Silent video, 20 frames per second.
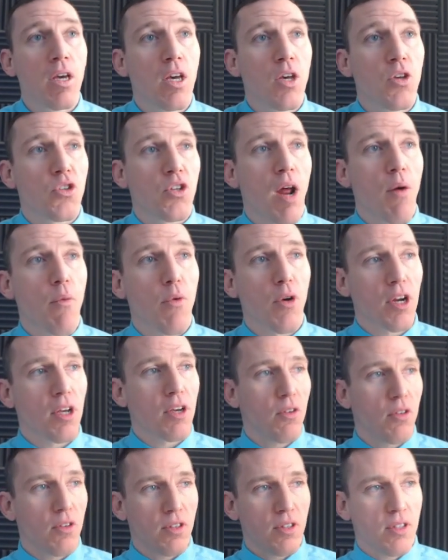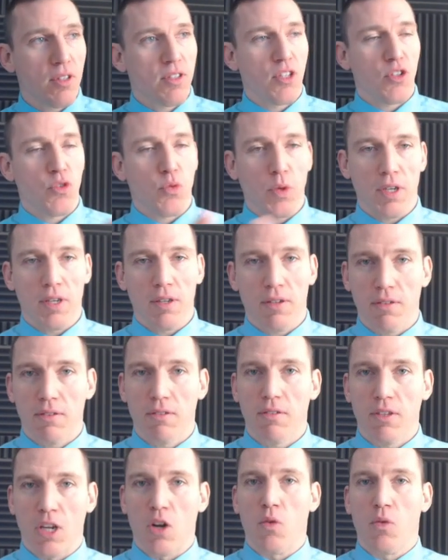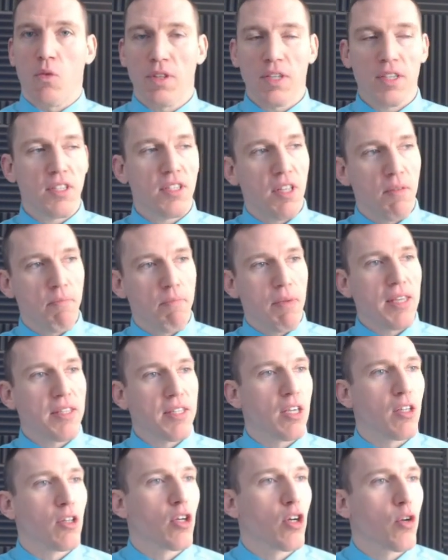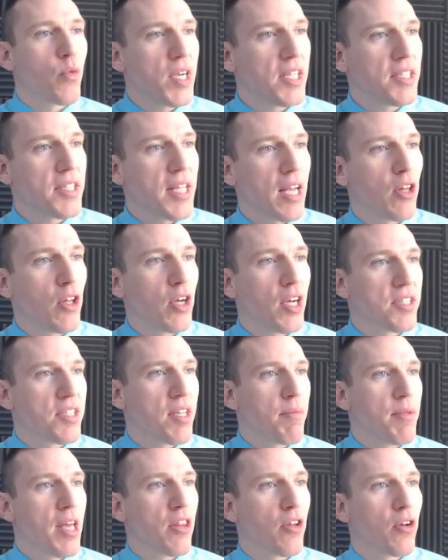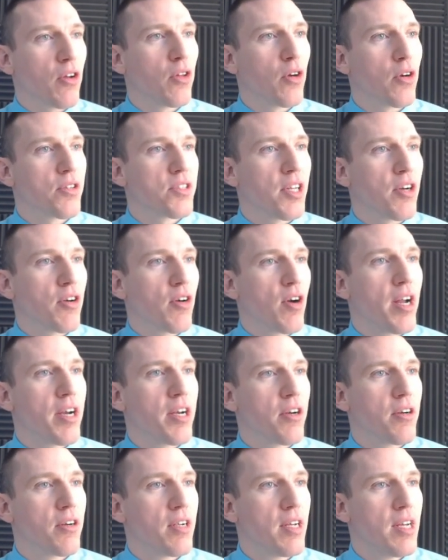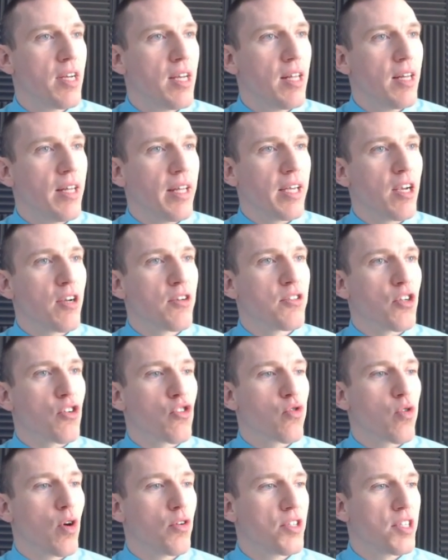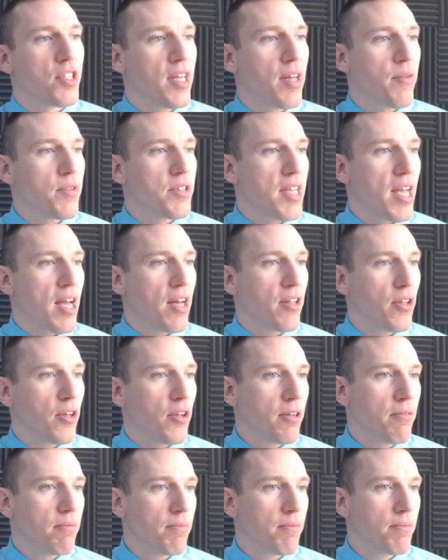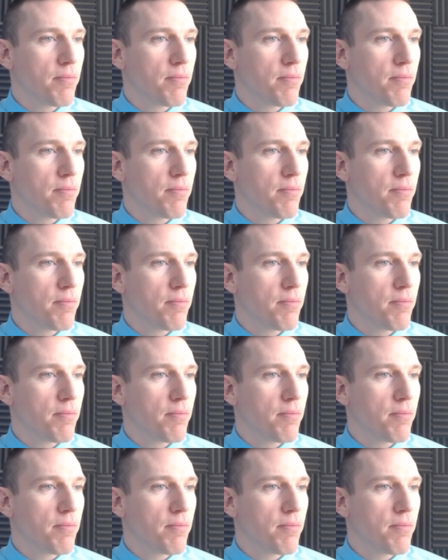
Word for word: So now we're gonna since we, you know, this is a basic alert, we can take a look at some of the other alerts that are on here. Like here's a Trojan that was downloaded.